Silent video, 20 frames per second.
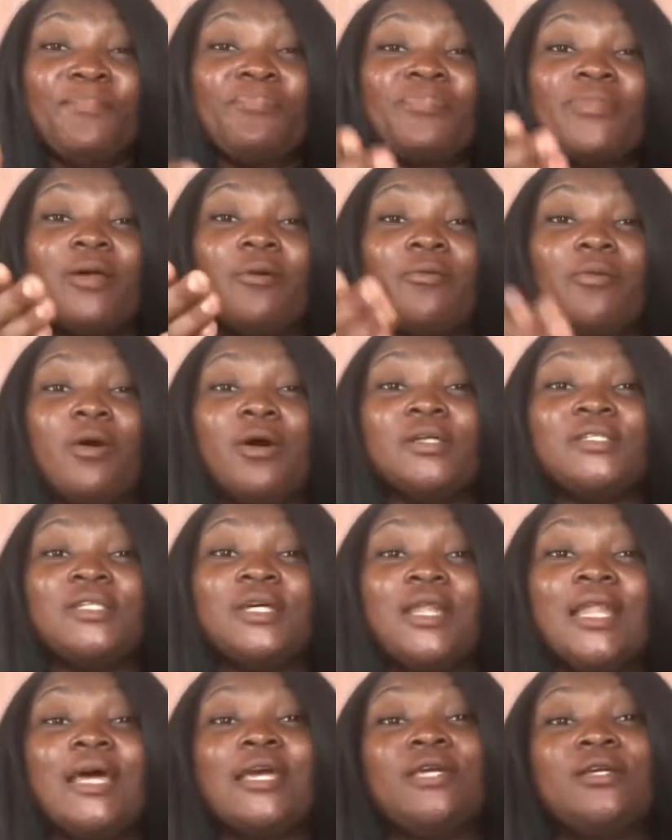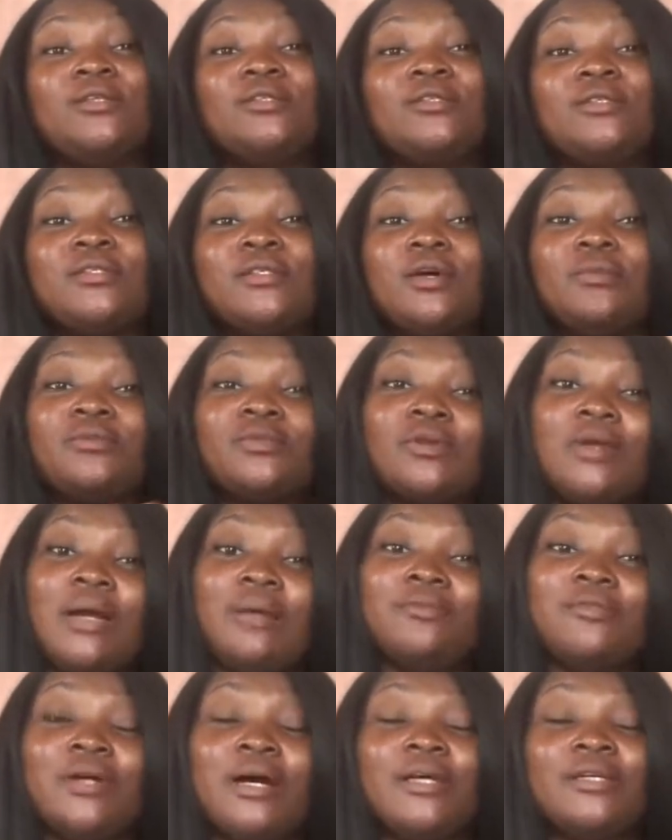we would also like you to
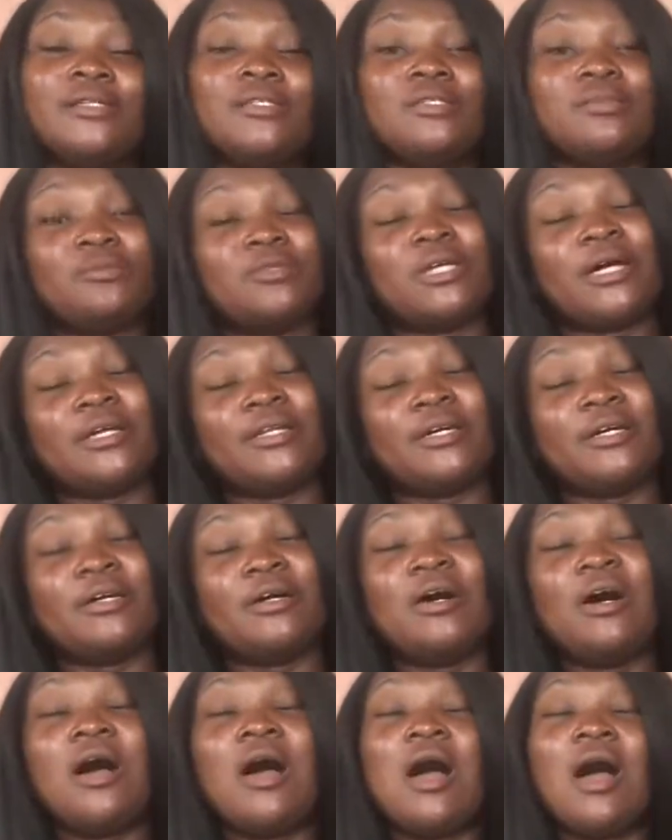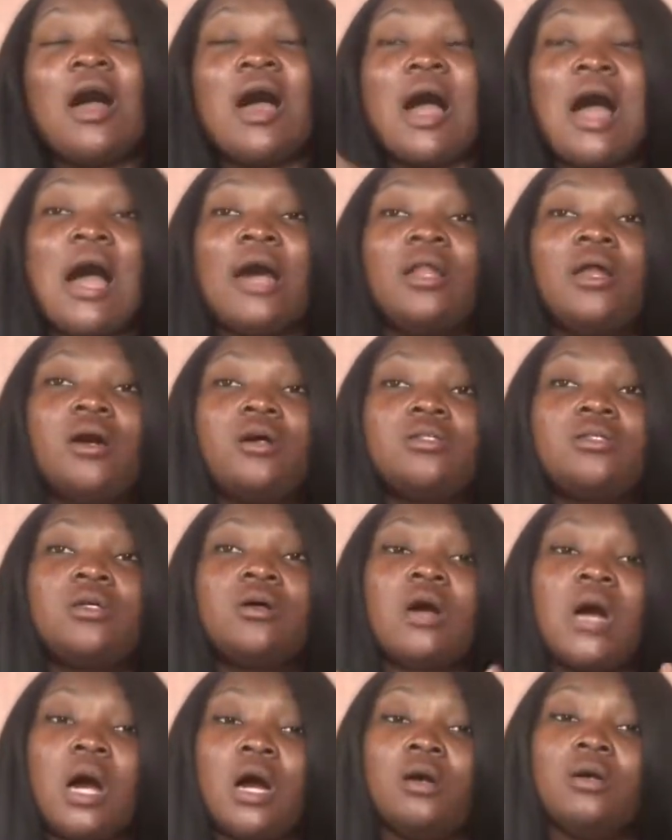subscribe to our youtube channel and
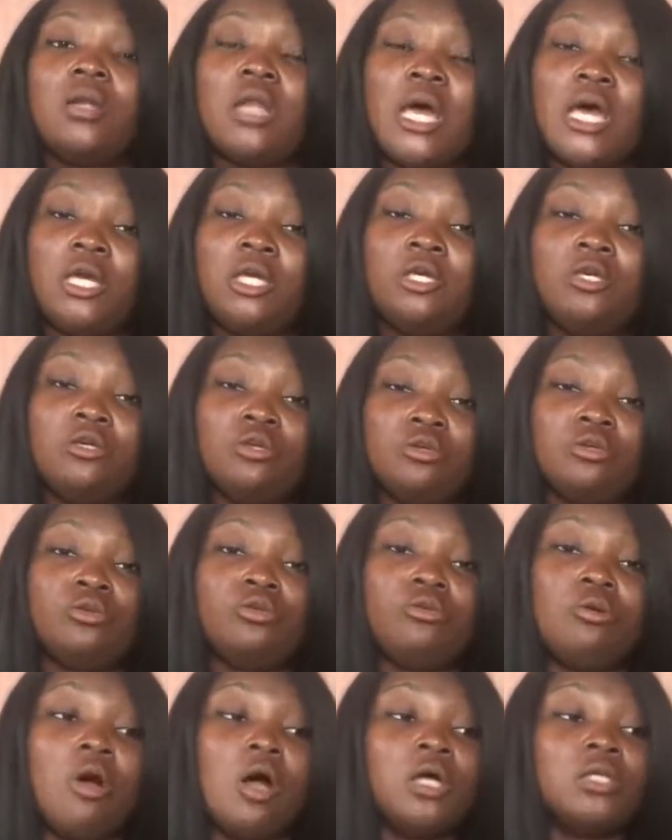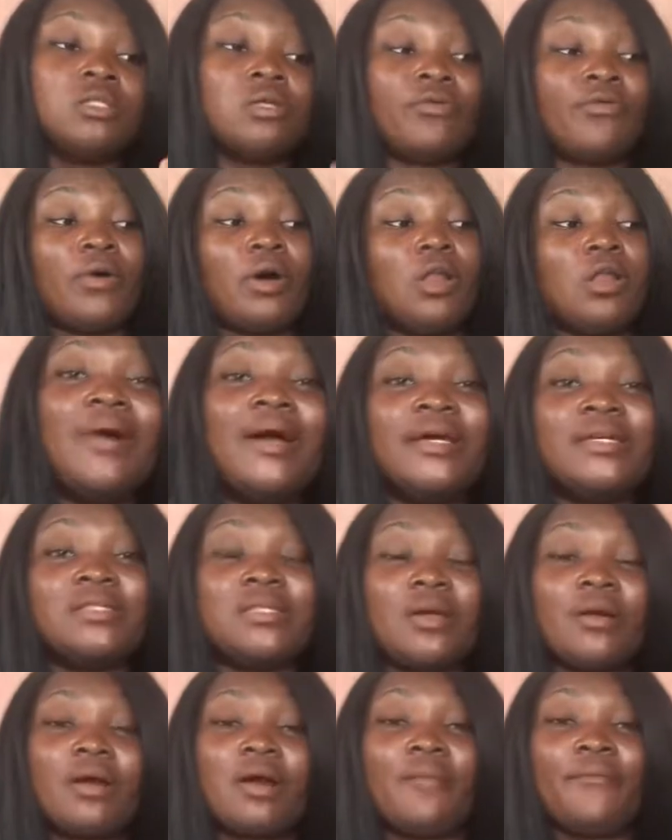also i would like you to follow our
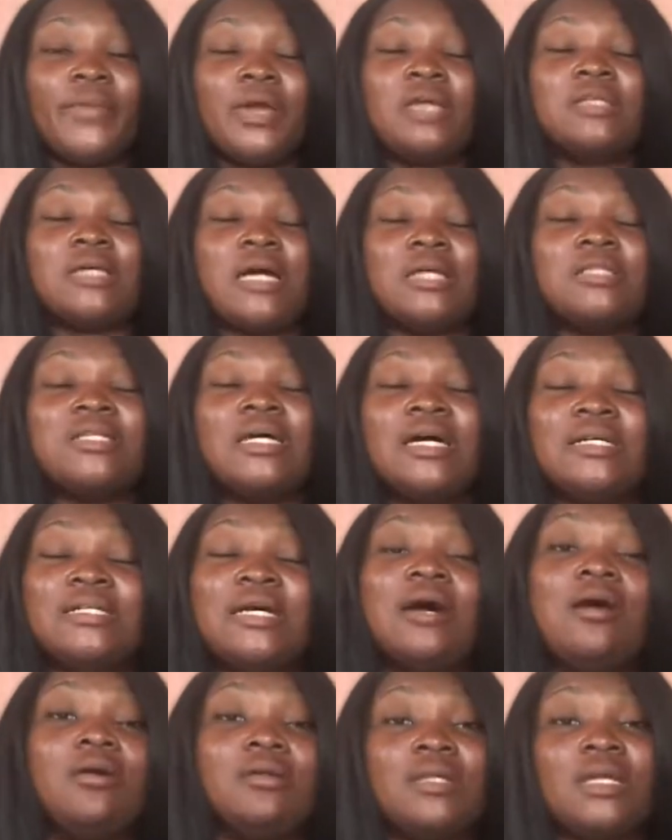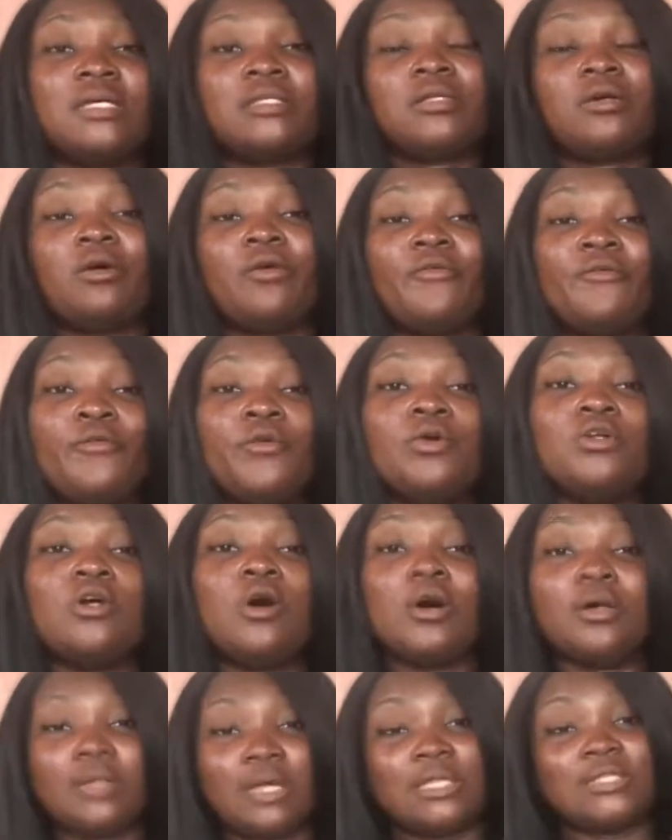instagram page at tanda underscore food
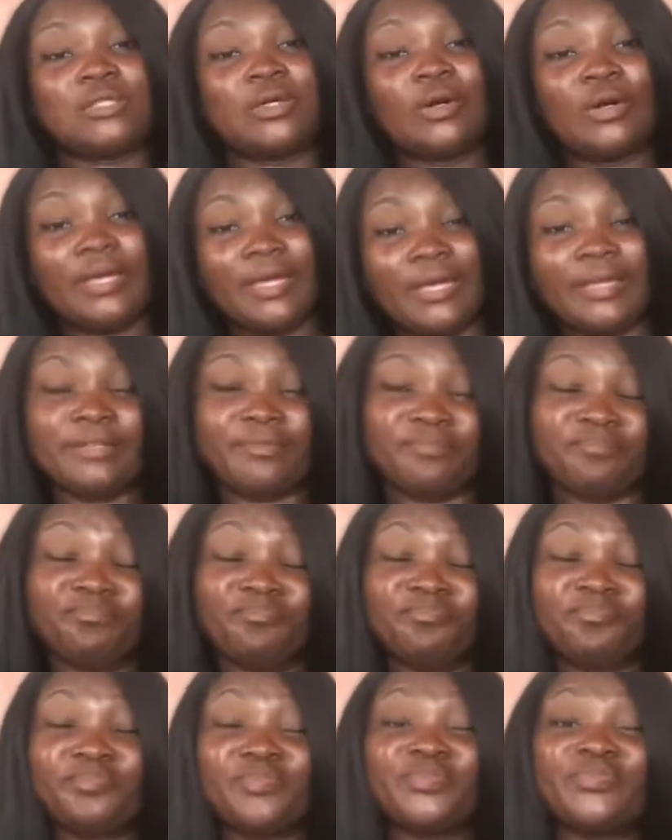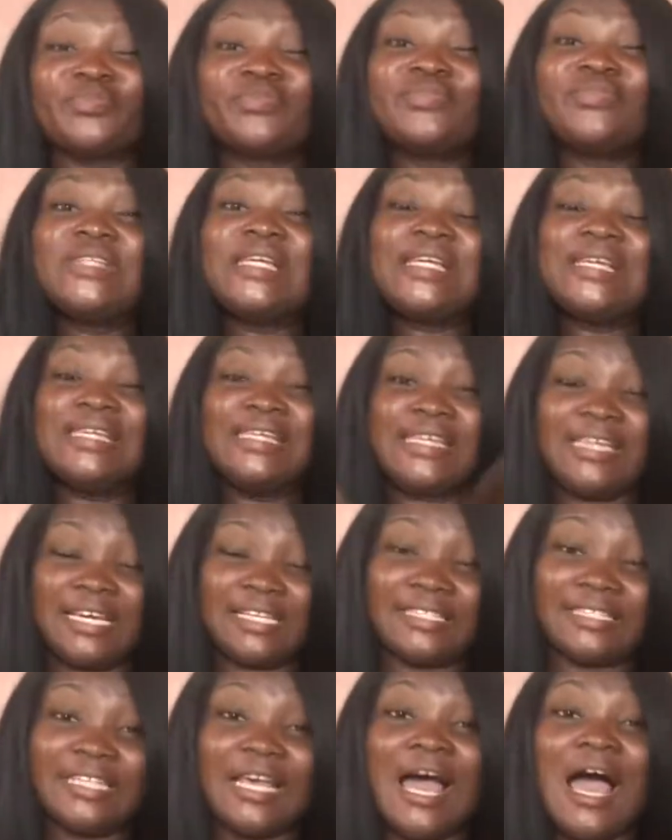underscore in
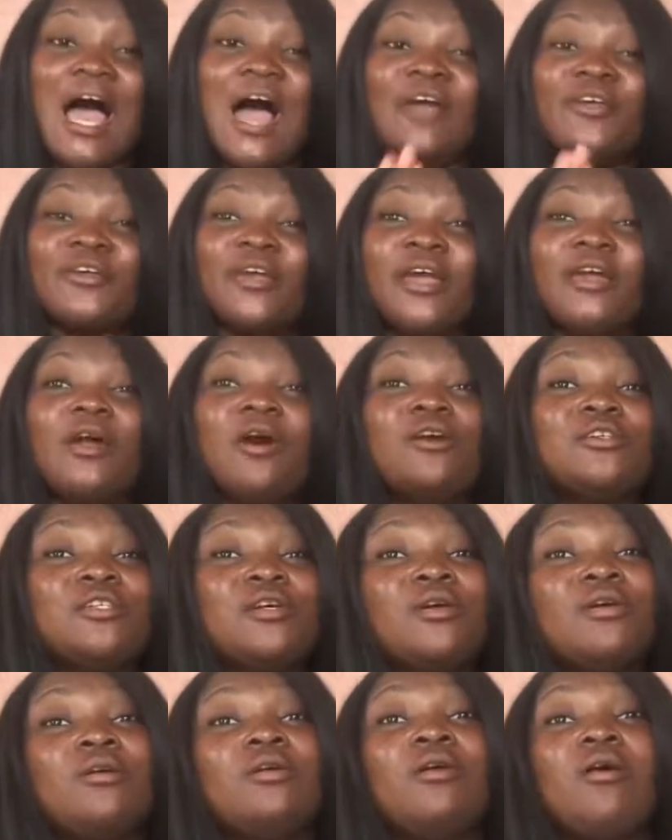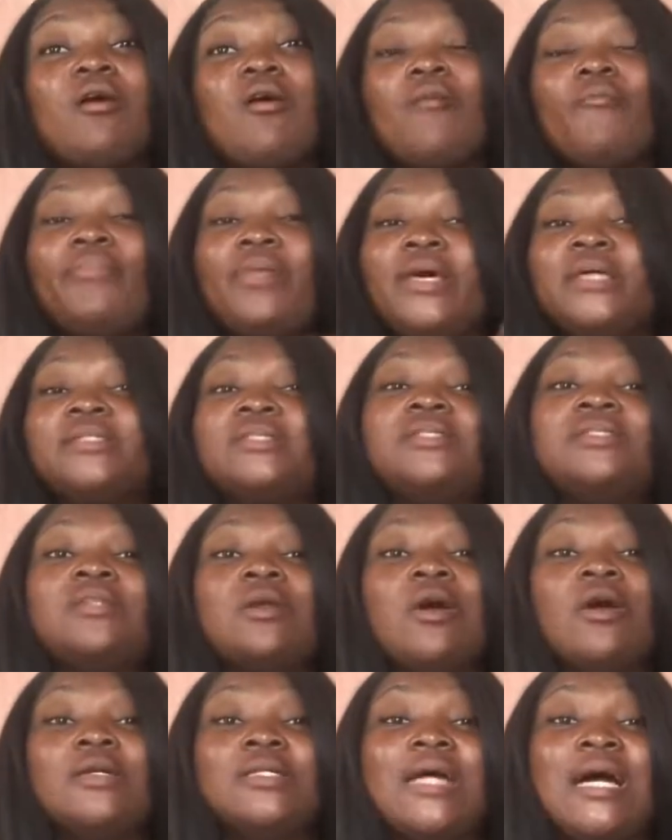yes you can also place
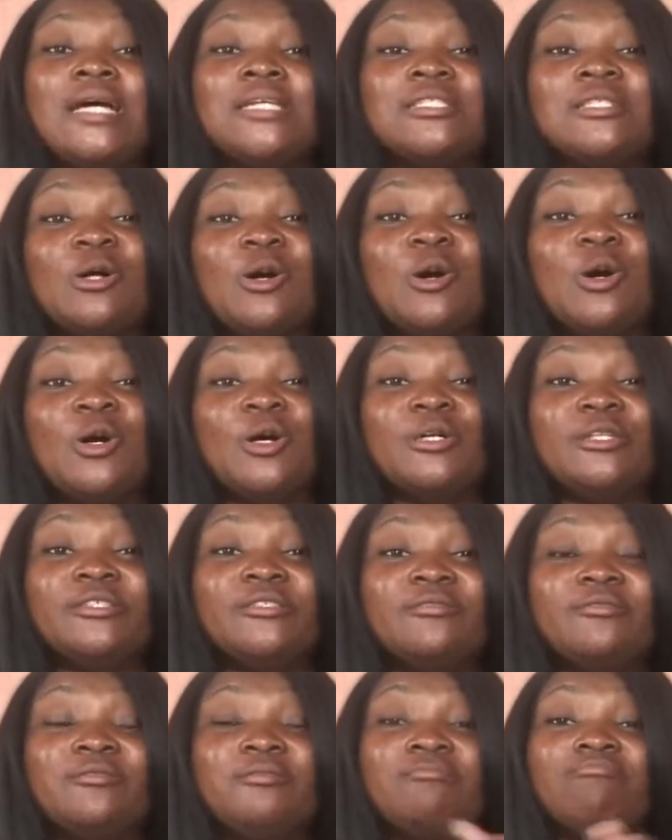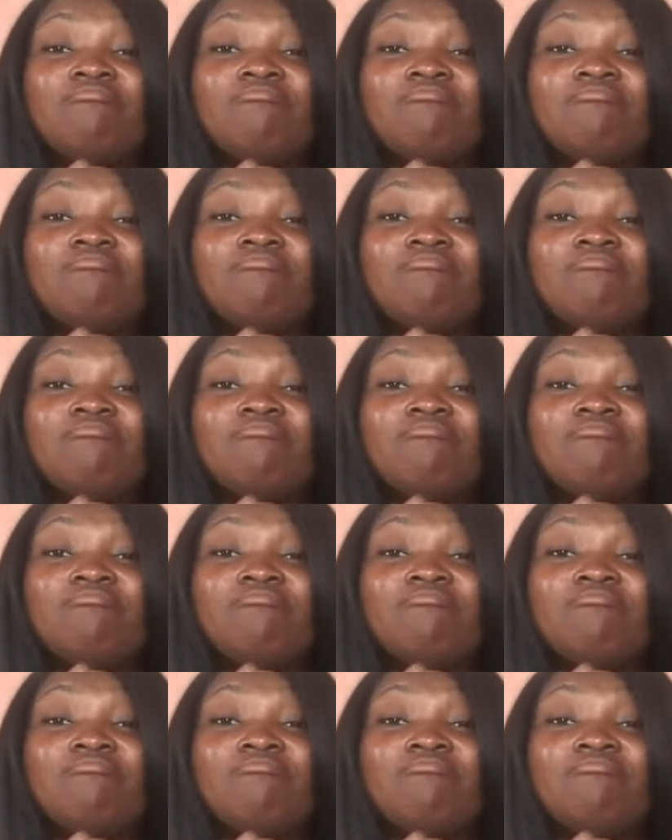orders on